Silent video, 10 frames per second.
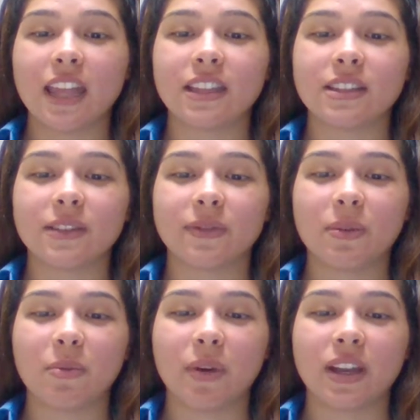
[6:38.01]
and the
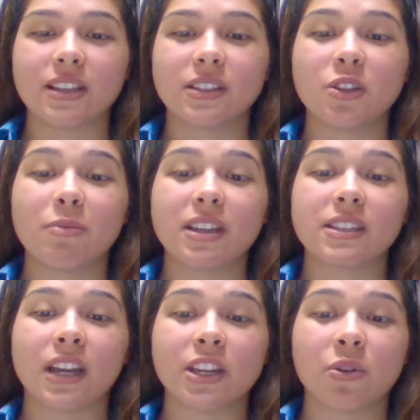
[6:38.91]
different ways you may
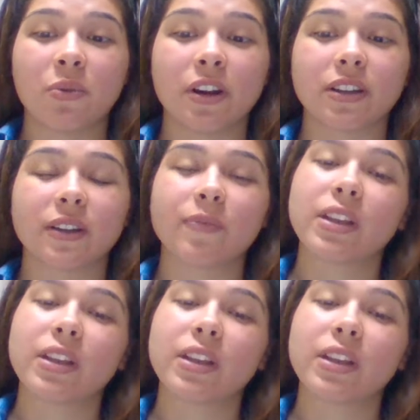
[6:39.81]
cite your work.